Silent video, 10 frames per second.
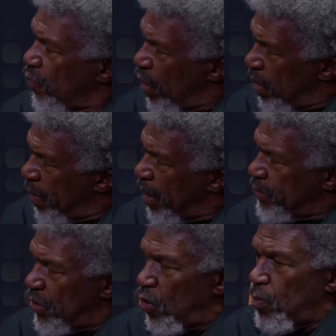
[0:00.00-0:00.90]
read about it and
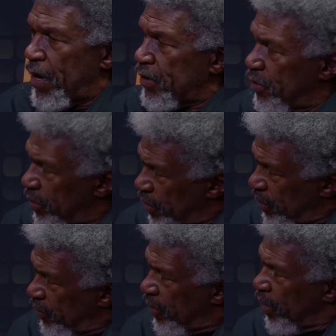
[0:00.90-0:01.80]
said, "Oh my
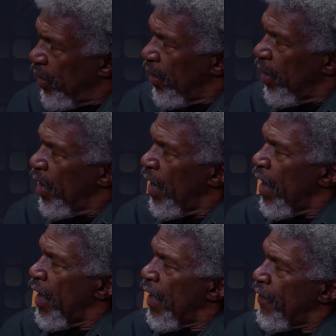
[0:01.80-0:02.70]
goodness,"
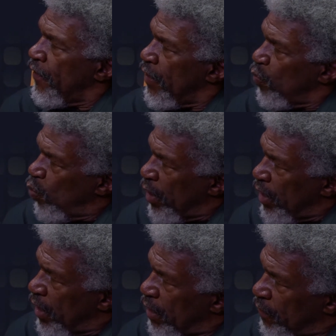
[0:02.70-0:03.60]
and then went
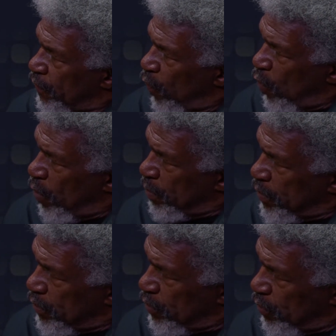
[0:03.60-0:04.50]
and
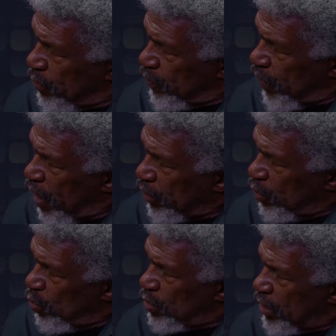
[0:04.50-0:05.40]
informed to Fox
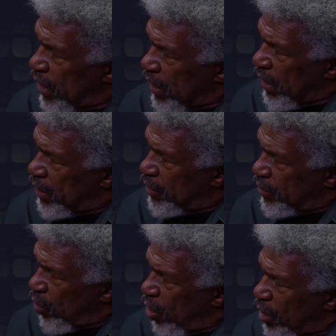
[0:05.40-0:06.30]
News that they need to
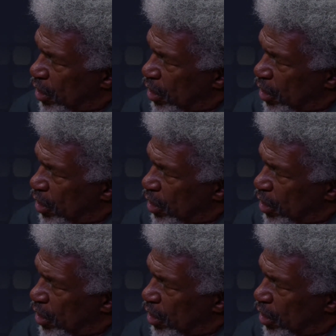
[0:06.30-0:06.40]
start a